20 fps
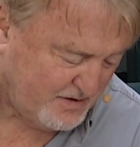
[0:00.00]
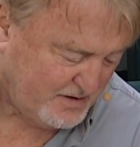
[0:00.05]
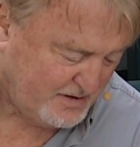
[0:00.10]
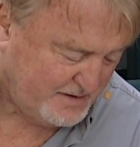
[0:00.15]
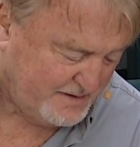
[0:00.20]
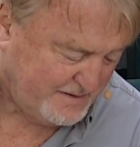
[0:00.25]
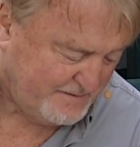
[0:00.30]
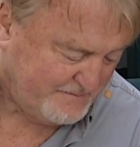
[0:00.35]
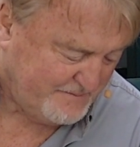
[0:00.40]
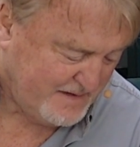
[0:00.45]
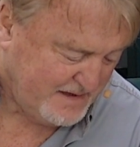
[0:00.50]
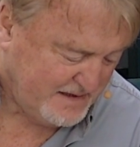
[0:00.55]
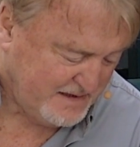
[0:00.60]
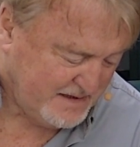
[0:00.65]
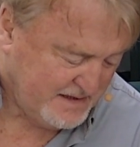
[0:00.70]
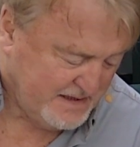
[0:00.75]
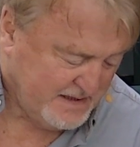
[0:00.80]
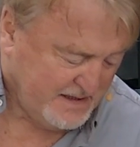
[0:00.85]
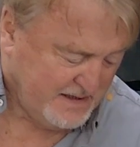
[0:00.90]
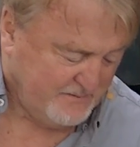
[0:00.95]
God.
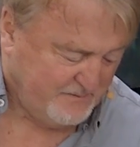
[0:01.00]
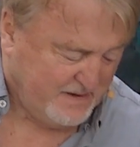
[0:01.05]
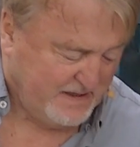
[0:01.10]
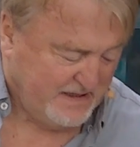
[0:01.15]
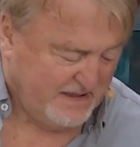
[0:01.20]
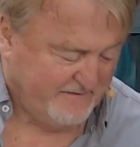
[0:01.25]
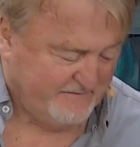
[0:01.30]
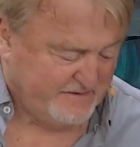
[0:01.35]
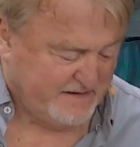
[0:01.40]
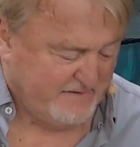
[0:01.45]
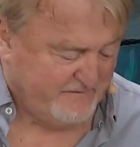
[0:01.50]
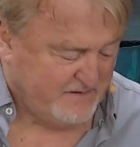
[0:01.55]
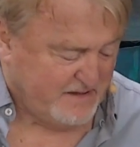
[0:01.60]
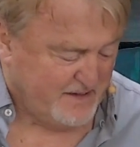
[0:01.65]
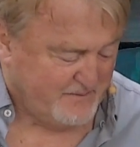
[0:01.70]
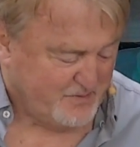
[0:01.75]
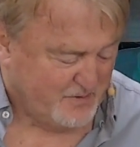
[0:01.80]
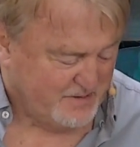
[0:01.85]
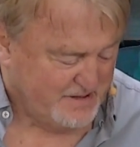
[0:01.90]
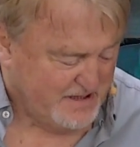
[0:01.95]
Many have
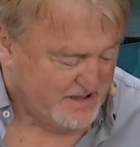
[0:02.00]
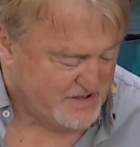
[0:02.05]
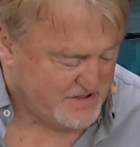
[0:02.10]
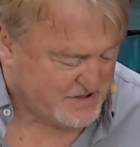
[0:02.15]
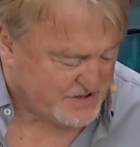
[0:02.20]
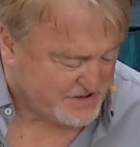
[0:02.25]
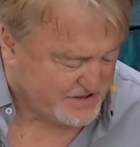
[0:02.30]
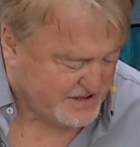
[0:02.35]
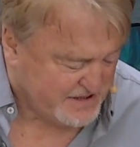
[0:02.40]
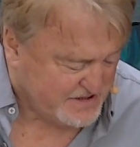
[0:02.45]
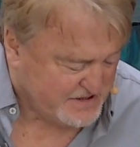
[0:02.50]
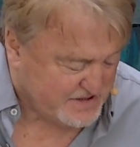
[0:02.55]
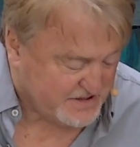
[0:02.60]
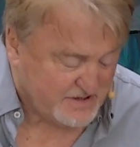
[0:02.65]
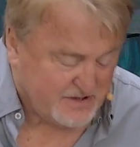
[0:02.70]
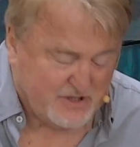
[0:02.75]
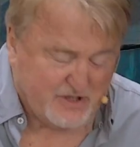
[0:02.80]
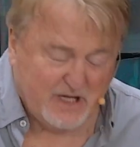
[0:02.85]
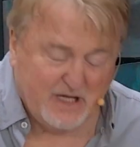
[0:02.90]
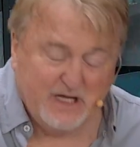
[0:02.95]
given up on his
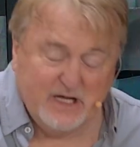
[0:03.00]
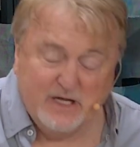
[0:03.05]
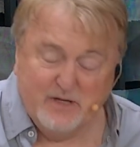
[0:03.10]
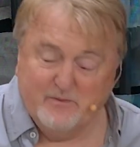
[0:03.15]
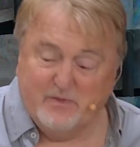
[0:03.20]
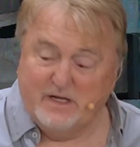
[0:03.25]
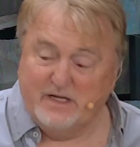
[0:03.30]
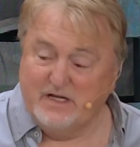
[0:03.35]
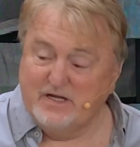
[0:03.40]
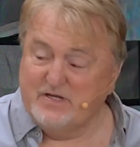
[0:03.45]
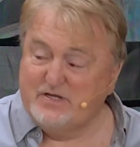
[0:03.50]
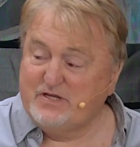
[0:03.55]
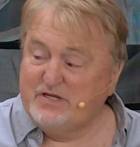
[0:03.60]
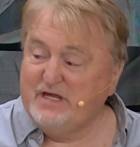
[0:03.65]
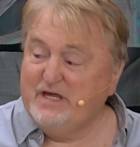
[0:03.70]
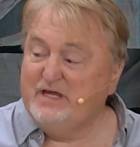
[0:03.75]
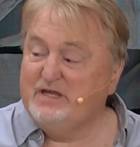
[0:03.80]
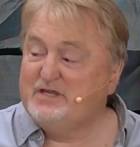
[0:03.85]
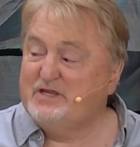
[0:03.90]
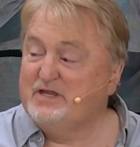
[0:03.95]
seasons, but his
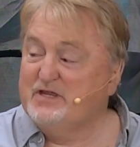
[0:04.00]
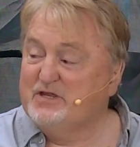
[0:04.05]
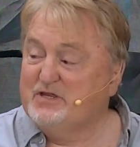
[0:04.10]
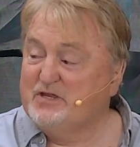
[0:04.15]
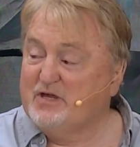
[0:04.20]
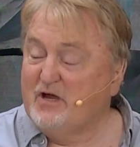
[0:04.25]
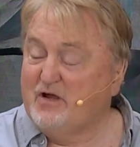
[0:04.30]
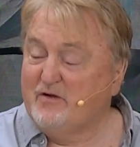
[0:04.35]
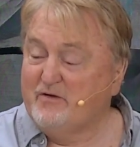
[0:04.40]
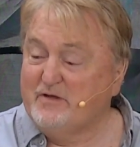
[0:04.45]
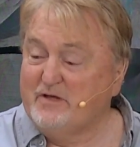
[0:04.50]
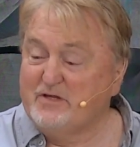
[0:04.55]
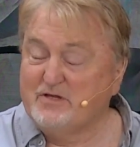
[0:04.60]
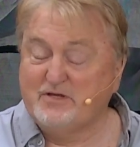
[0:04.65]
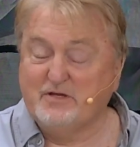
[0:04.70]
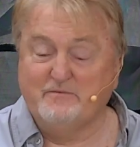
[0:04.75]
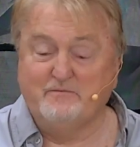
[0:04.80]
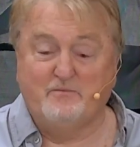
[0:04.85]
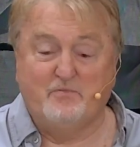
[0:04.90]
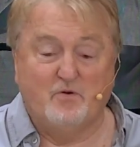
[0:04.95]
seasons are
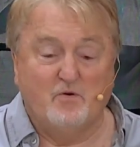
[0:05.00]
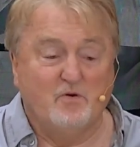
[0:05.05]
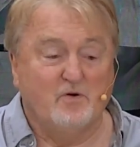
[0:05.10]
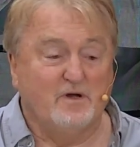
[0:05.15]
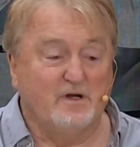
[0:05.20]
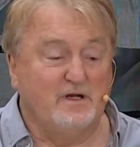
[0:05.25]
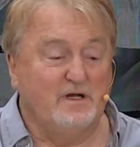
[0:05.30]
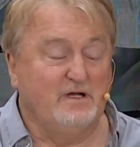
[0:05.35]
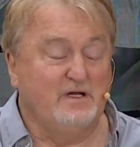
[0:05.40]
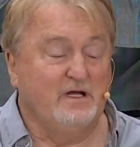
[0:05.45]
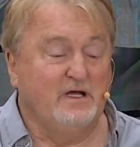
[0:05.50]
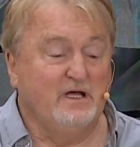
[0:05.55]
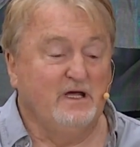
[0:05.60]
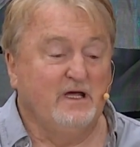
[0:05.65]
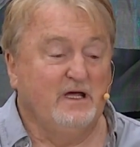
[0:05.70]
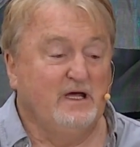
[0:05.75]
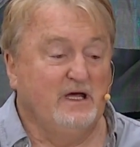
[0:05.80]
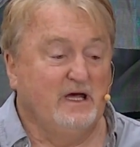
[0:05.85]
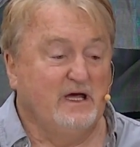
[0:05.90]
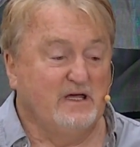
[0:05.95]
as important
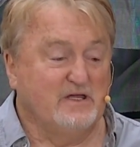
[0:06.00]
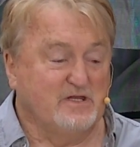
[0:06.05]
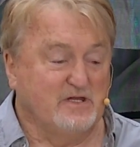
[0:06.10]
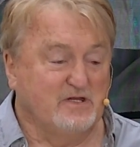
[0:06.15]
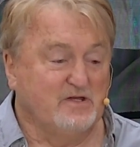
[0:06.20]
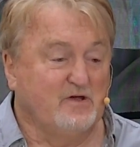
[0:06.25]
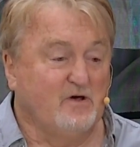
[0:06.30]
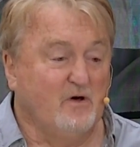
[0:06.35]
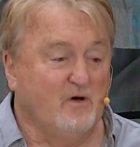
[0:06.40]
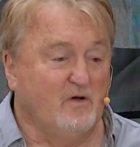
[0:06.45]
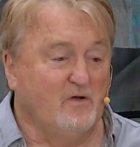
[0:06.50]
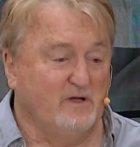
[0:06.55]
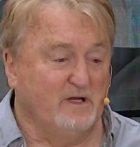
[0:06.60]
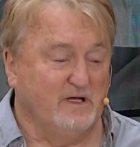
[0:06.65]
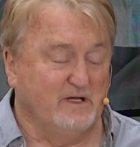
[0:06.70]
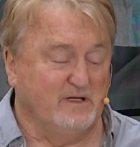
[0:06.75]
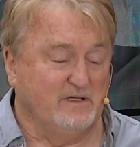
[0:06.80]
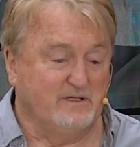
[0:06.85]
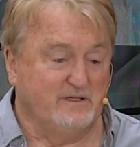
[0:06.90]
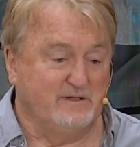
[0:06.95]
as his
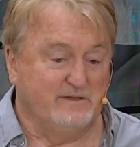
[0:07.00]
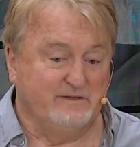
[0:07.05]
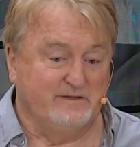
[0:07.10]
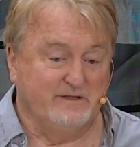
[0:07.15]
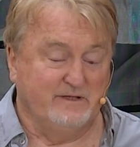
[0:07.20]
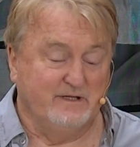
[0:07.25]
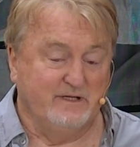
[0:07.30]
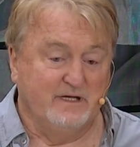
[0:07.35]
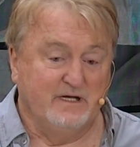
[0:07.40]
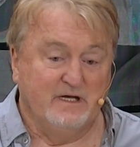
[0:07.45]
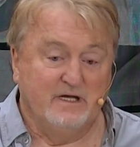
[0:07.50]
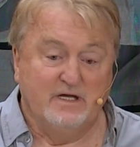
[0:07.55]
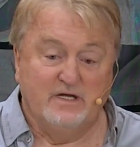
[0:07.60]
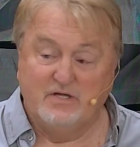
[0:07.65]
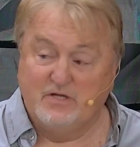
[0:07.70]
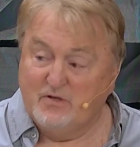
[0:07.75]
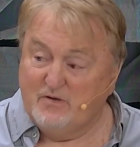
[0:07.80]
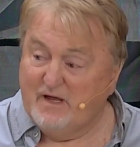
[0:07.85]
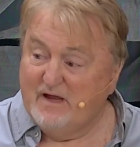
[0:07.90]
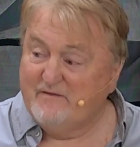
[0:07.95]
callings.
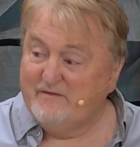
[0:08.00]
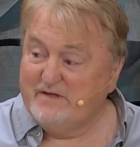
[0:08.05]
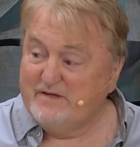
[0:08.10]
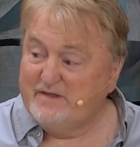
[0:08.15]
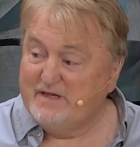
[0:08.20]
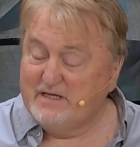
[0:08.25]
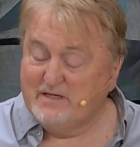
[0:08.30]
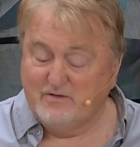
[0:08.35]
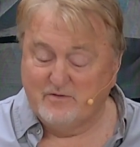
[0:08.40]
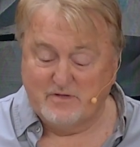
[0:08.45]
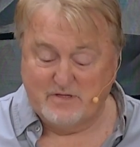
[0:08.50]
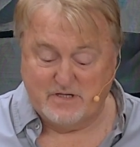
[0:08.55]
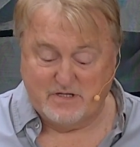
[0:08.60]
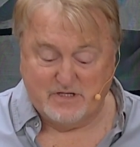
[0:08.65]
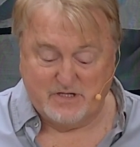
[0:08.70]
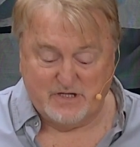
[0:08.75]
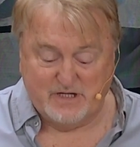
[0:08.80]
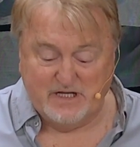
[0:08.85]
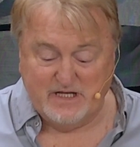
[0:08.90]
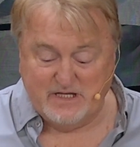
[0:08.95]
To everything there is
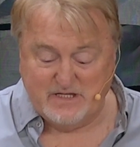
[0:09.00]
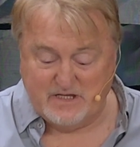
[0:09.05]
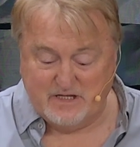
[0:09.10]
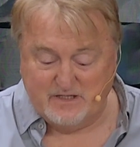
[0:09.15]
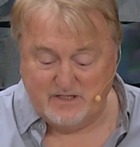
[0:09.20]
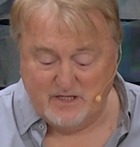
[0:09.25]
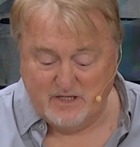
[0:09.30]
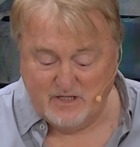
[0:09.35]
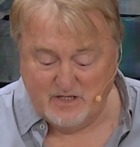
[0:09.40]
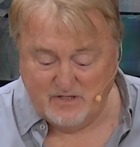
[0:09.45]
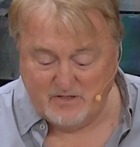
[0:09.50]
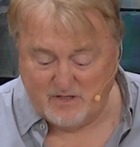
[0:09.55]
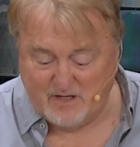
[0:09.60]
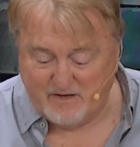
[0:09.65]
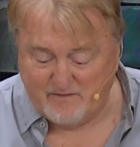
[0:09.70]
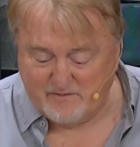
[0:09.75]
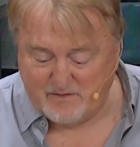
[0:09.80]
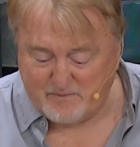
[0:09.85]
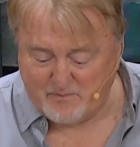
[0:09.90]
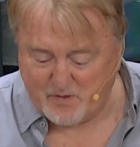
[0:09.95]
a season,
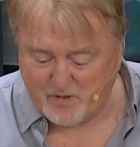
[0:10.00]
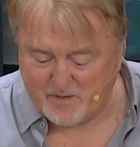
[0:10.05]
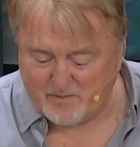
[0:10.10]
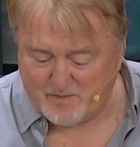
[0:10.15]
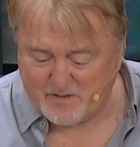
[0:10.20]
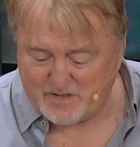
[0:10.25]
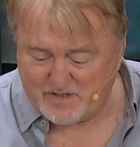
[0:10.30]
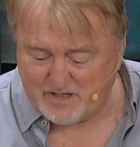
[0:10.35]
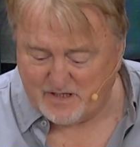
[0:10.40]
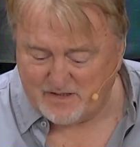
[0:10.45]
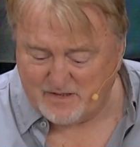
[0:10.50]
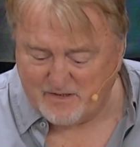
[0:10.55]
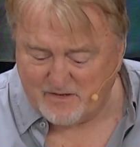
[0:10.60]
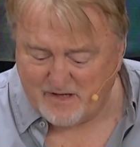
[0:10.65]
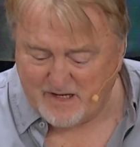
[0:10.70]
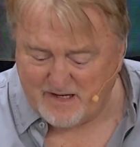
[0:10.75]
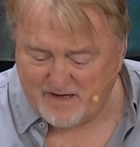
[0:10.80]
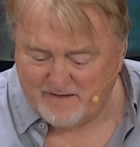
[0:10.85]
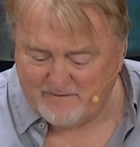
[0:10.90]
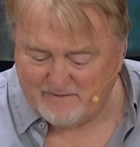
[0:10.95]
to every purpose
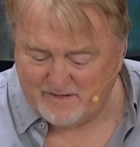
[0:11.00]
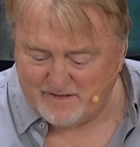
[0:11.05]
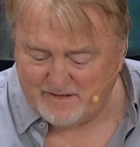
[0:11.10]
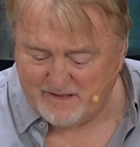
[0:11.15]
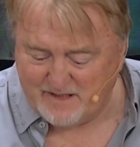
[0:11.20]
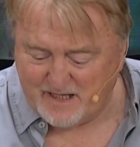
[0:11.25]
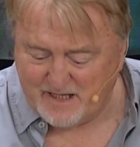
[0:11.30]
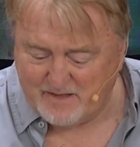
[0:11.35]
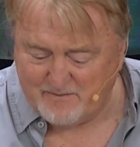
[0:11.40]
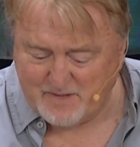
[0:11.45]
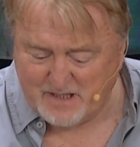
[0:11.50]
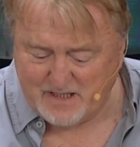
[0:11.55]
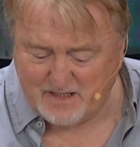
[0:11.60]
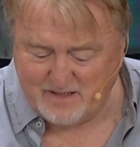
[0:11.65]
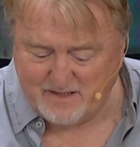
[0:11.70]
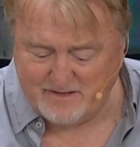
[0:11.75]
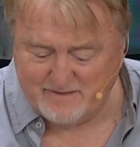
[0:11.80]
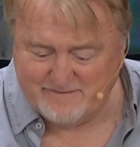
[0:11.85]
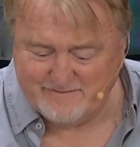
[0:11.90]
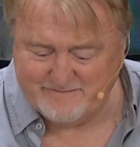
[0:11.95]
under heaven.
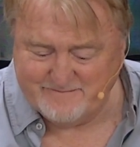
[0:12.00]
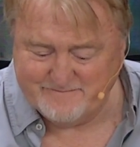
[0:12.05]
Amen.